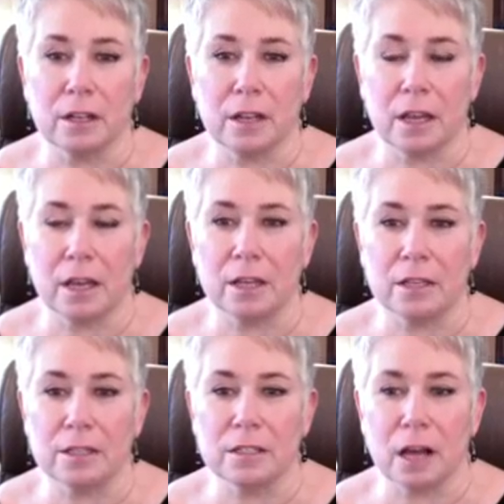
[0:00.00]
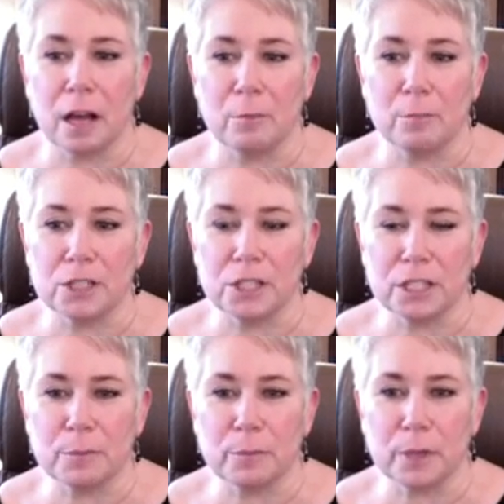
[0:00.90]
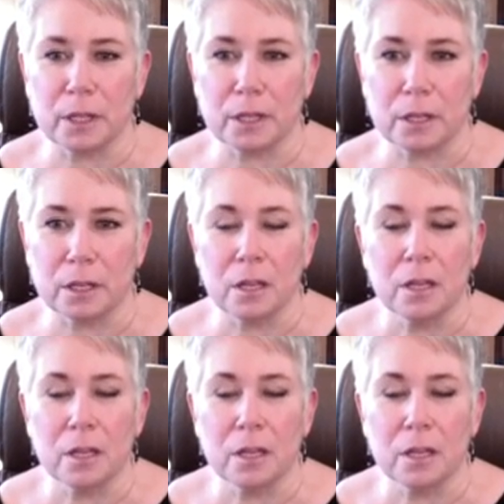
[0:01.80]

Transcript: And she's been